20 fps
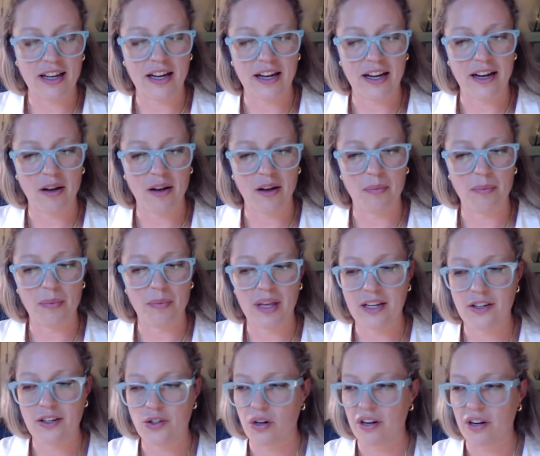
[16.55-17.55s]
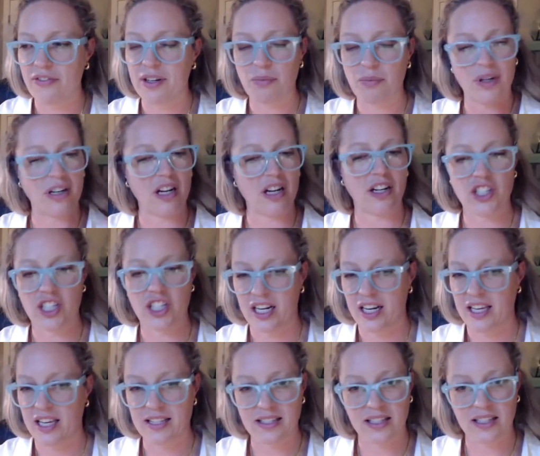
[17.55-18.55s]
endorphin
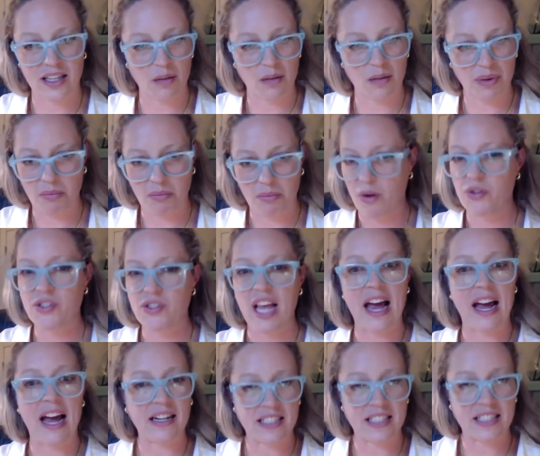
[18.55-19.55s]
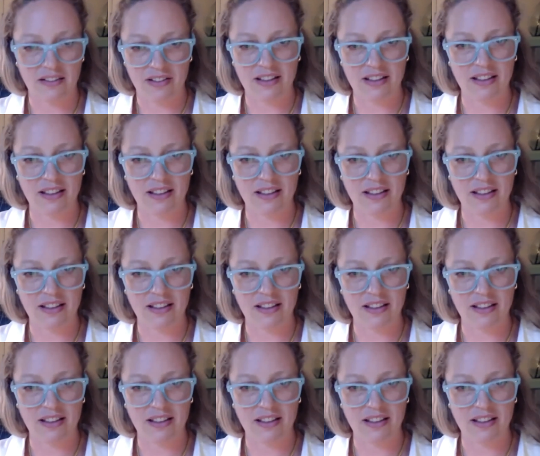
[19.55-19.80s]
production is going to be most active.